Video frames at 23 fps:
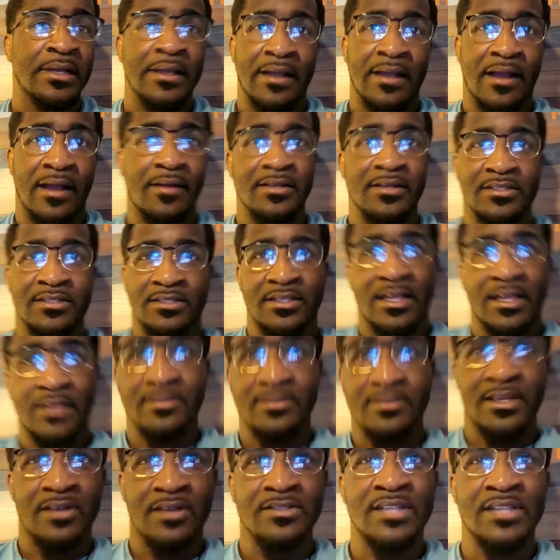Honestly, that
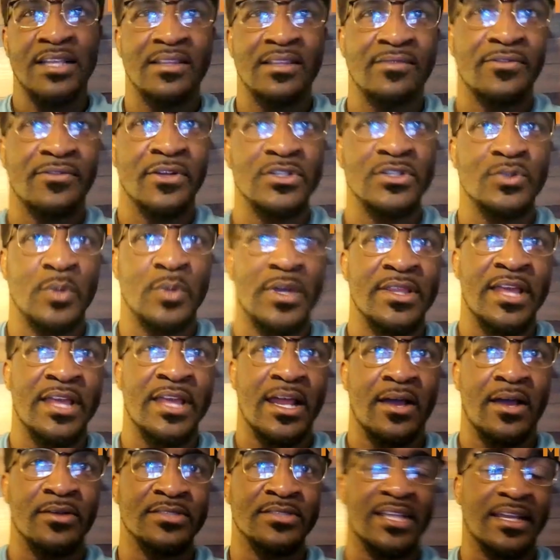was like the first win that
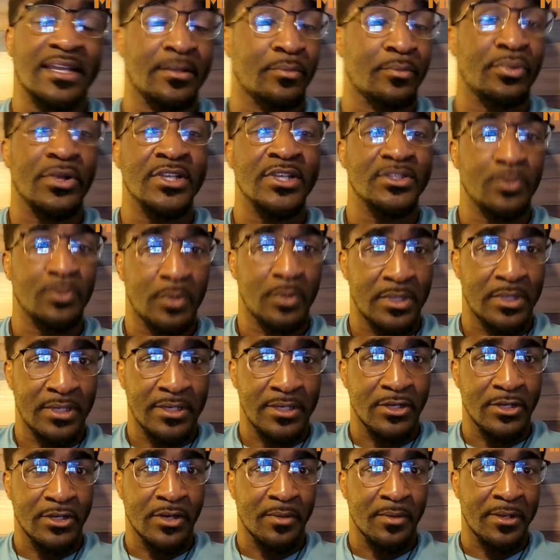I was like impressed with.
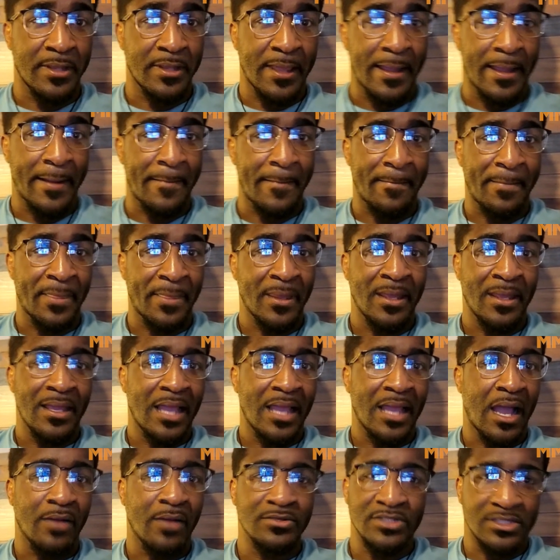You know what I mean? Like,
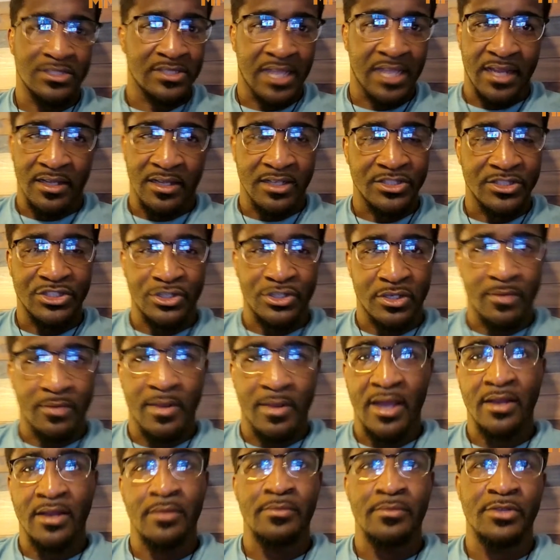I was just like unsure
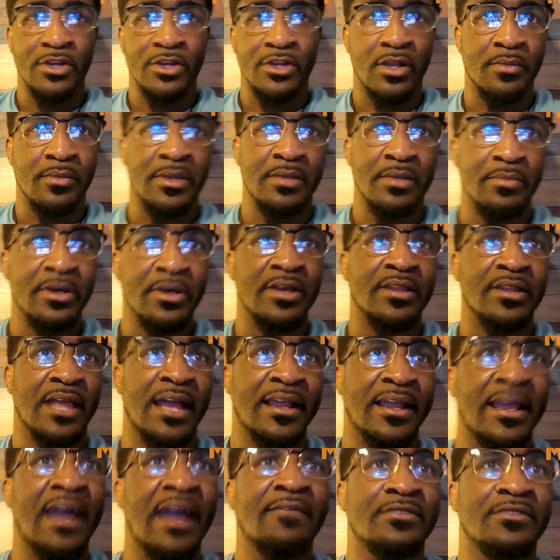about him. You know what I mean? But
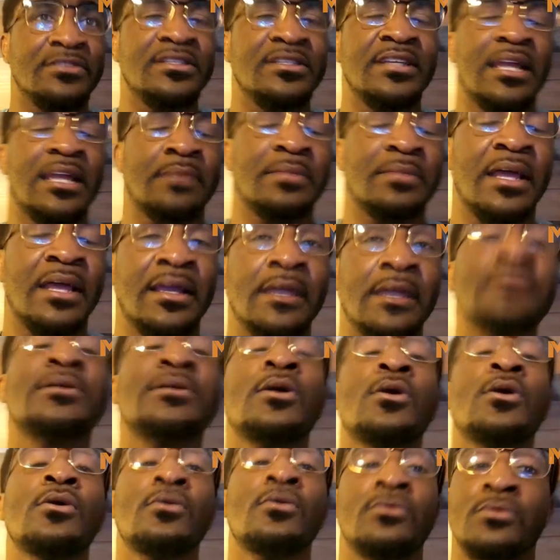like after seeing him, like I was like,
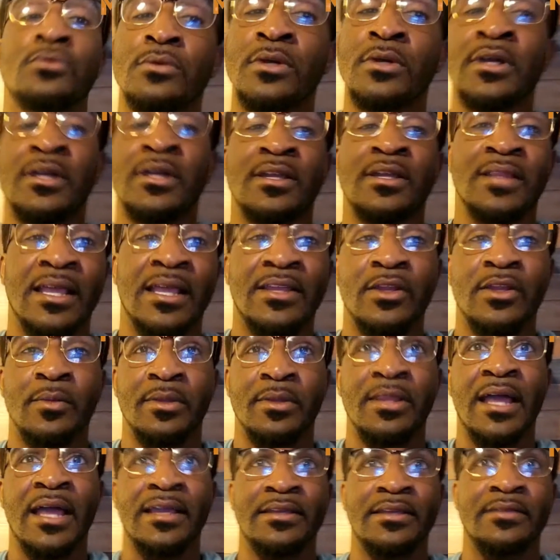oh, like, you know what I
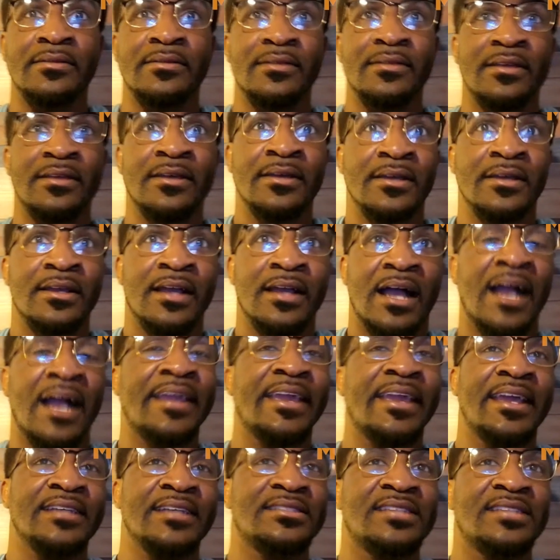mean? Like, I
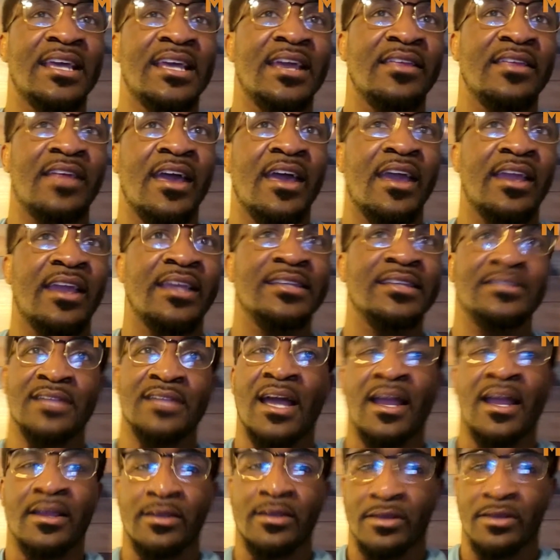can't say that he's
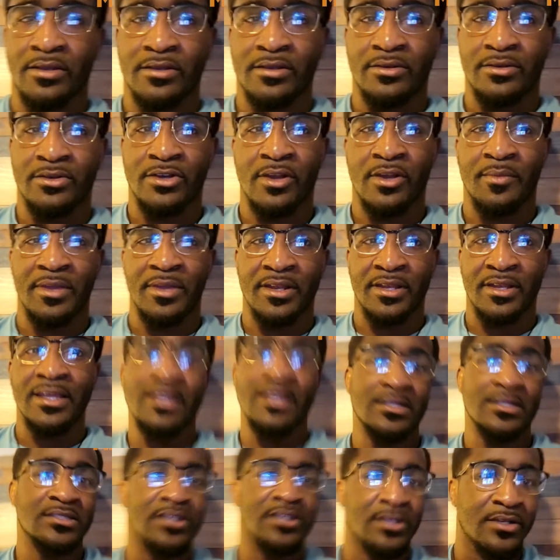not good. You know what I mean? He
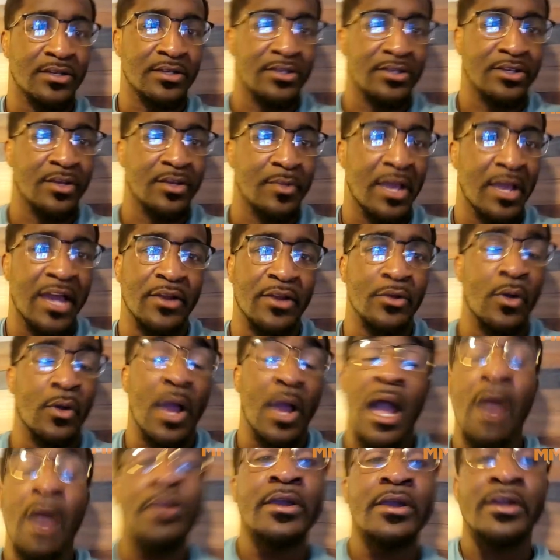is good. You know what I mean? I don't know
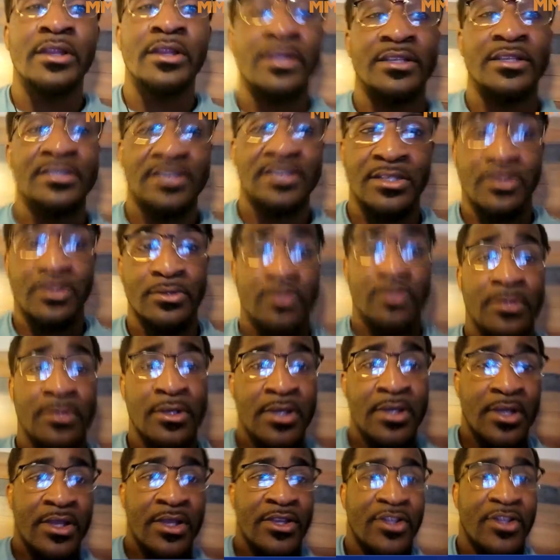how good he is still.
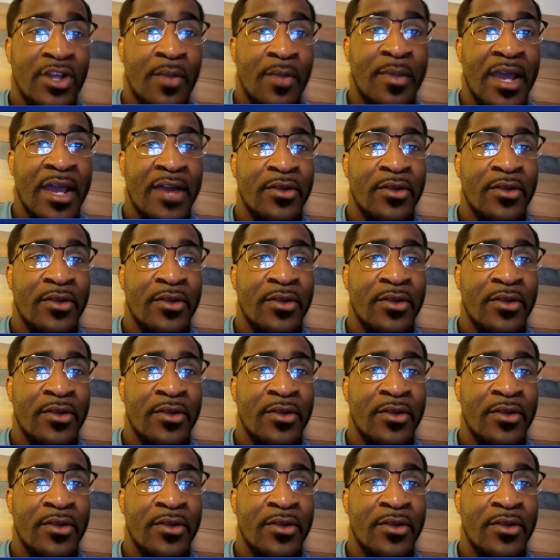You know what I mean?